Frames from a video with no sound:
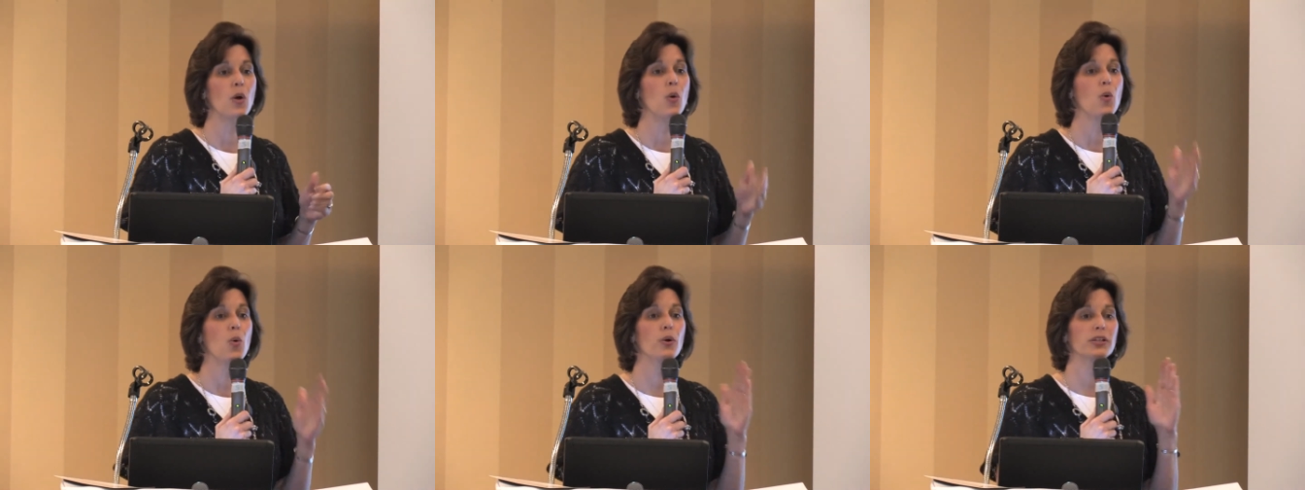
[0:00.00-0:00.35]

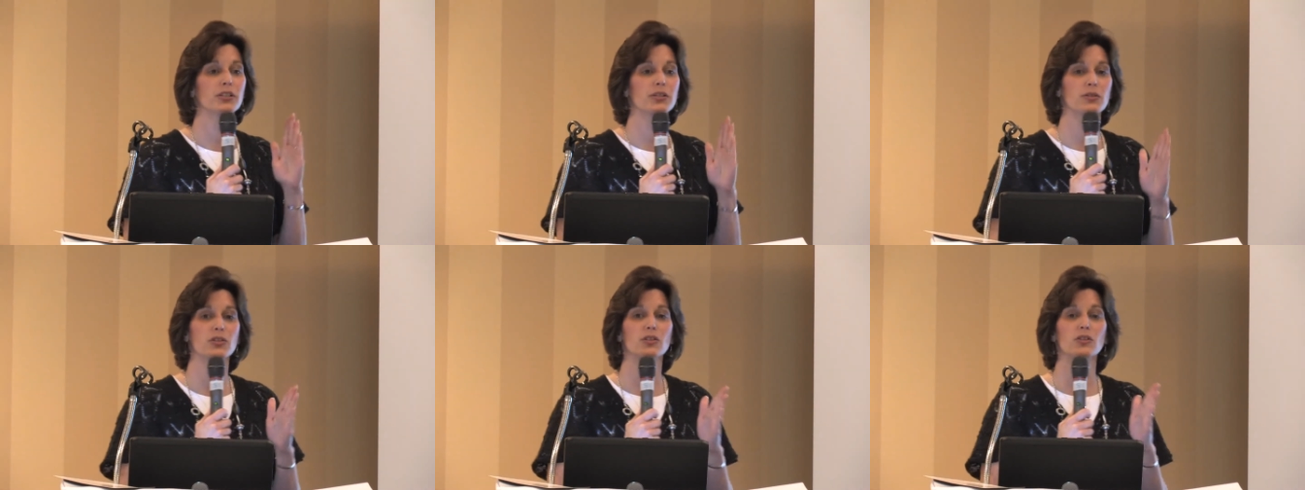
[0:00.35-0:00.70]
or
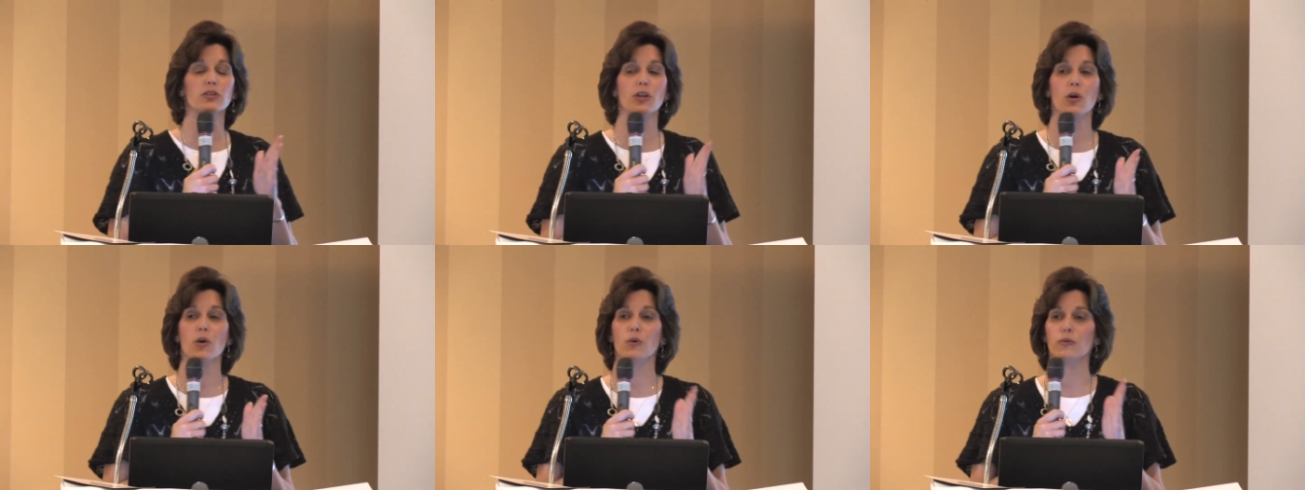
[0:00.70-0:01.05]
to
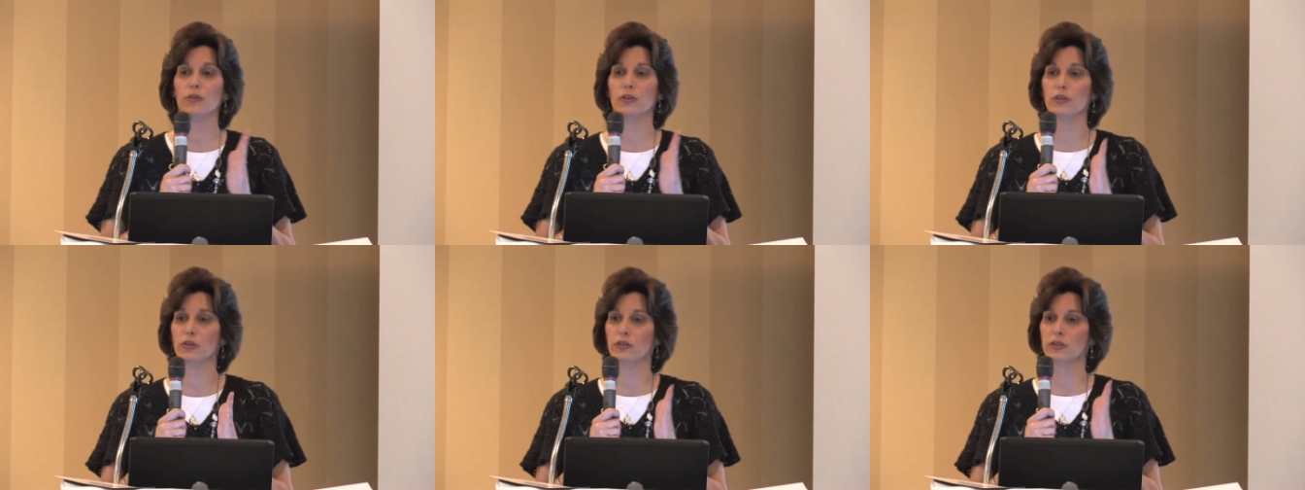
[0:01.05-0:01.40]
slow
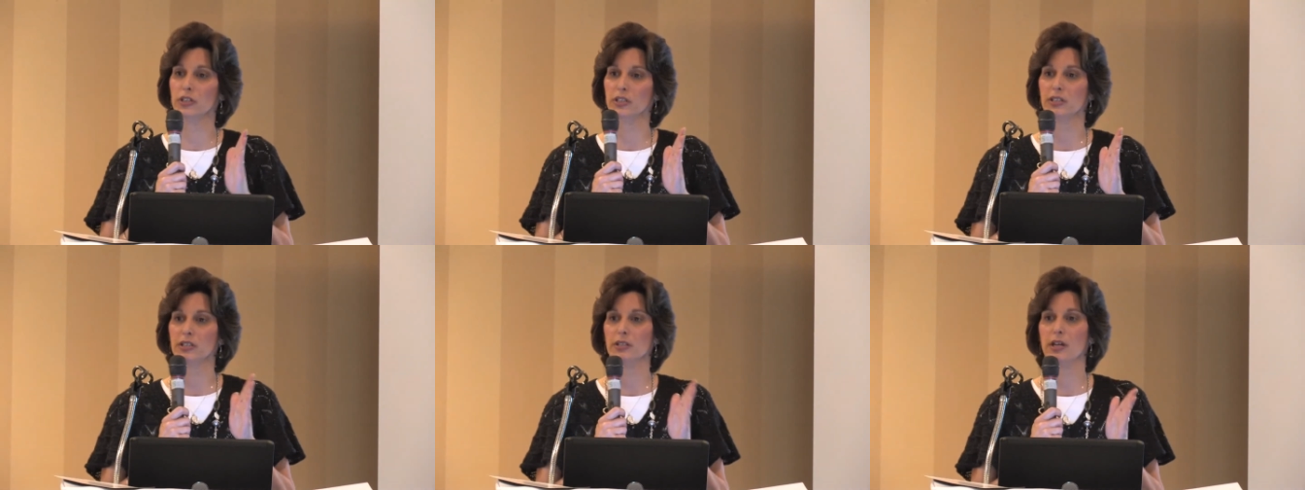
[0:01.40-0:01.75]

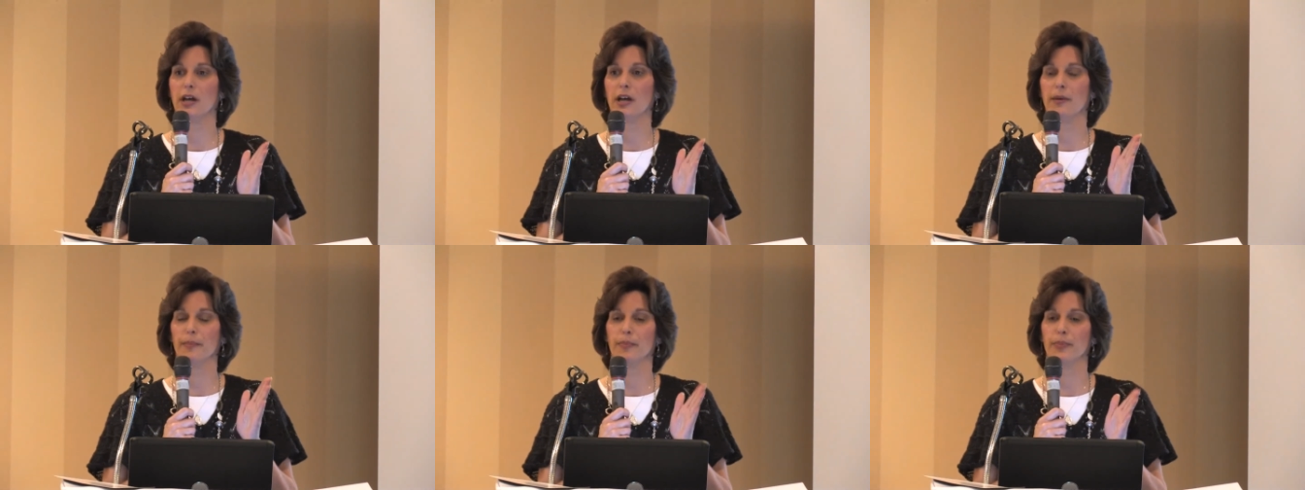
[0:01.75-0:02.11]

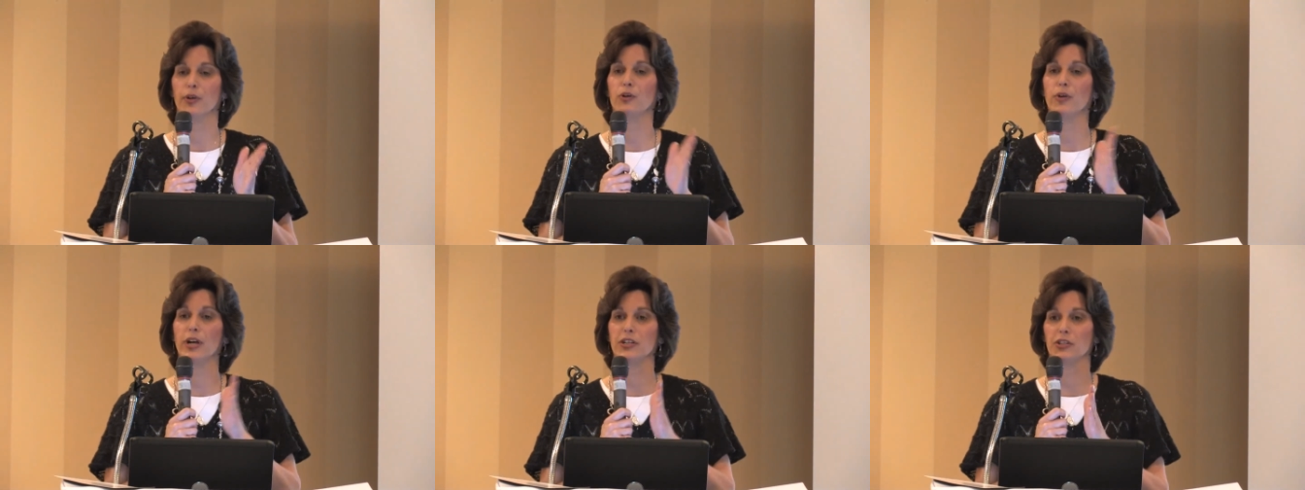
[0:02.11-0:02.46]
the
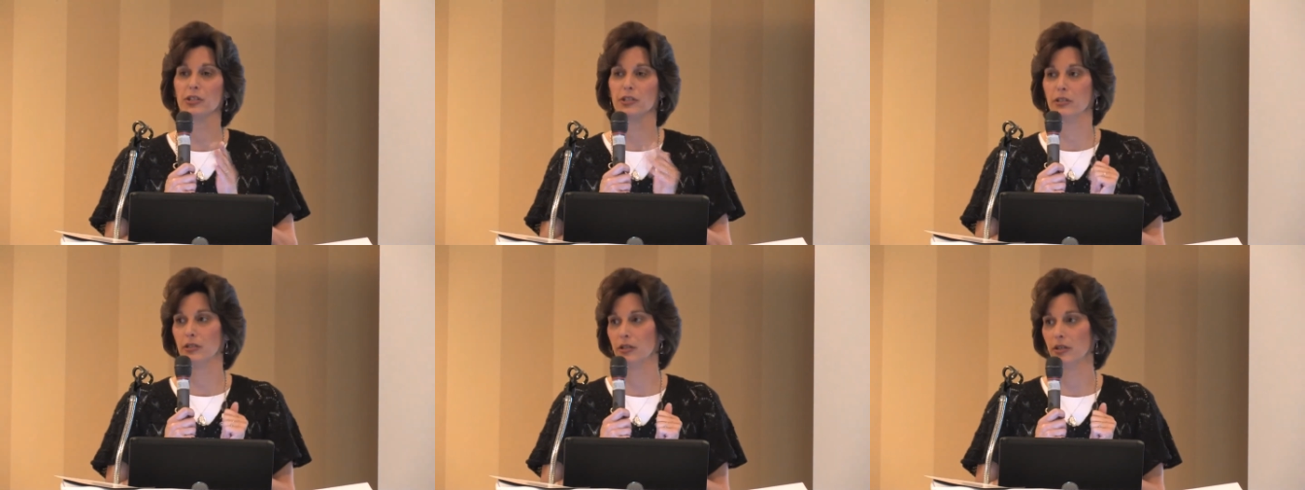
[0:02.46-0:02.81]

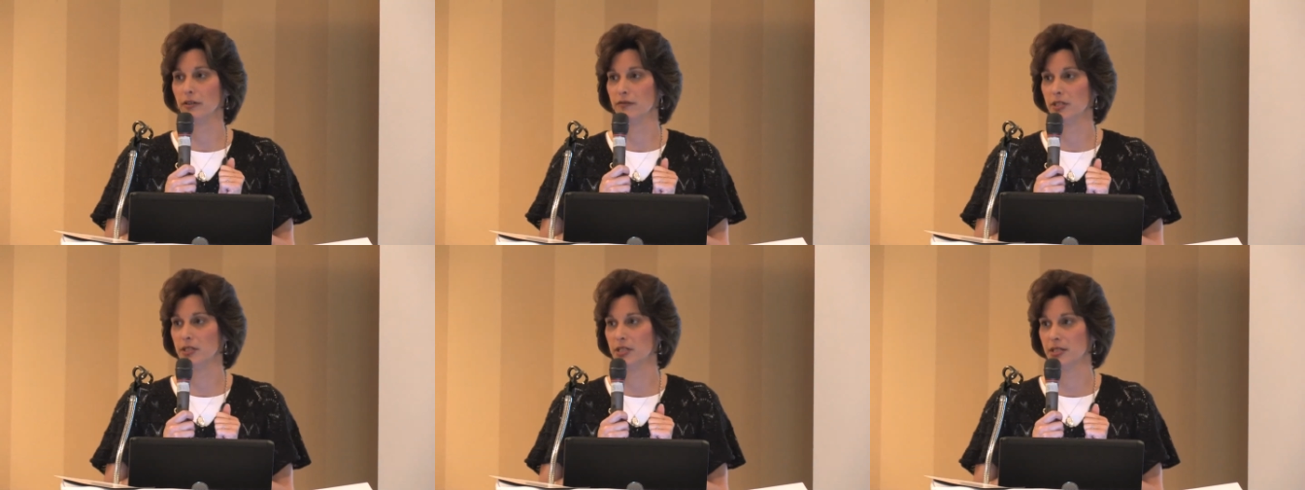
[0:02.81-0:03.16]
progression
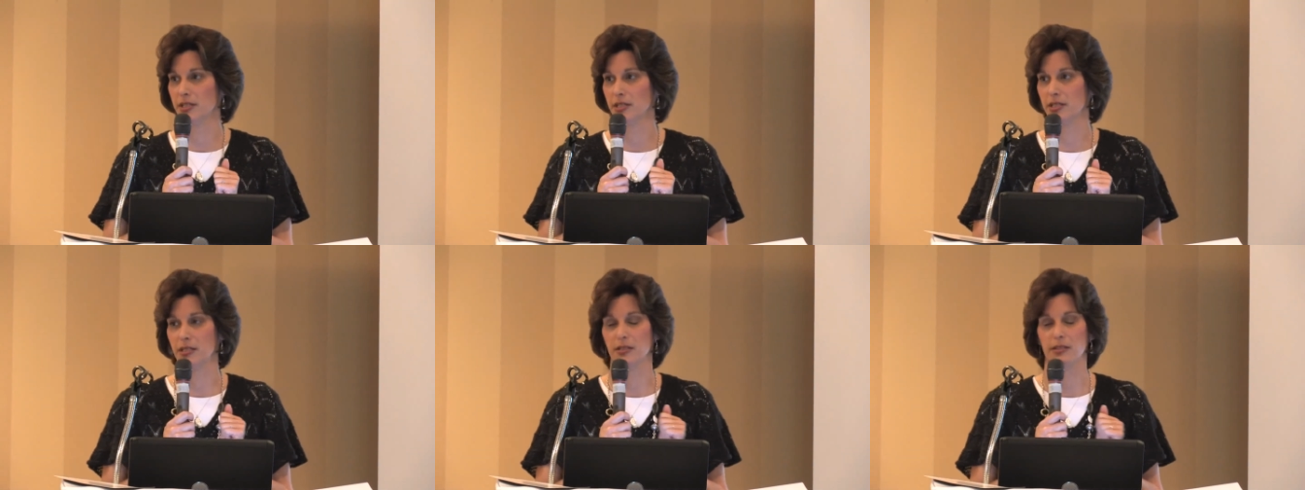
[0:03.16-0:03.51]
of the
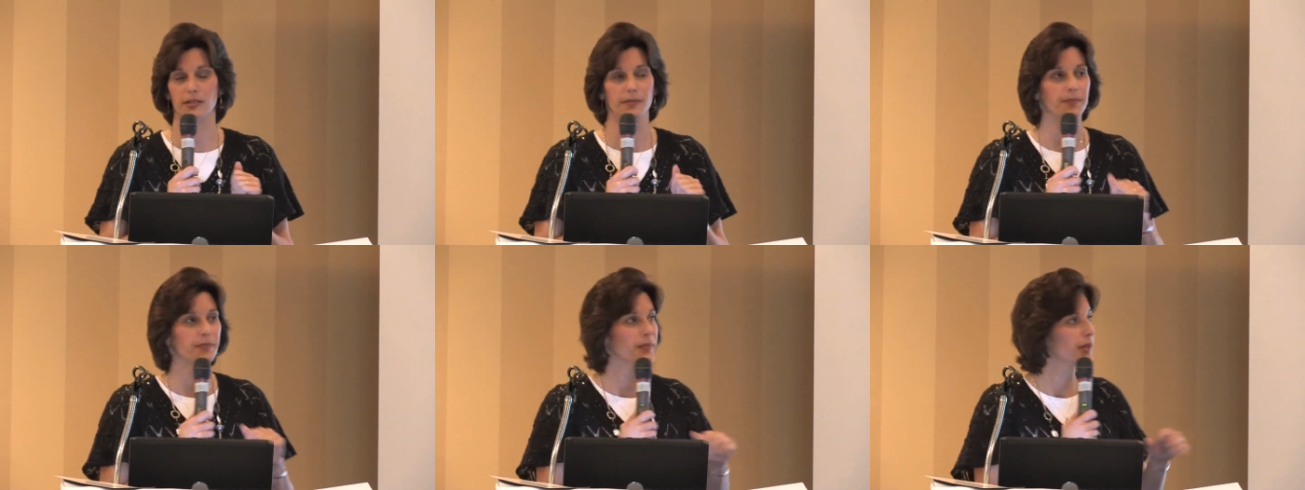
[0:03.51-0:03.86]
disease.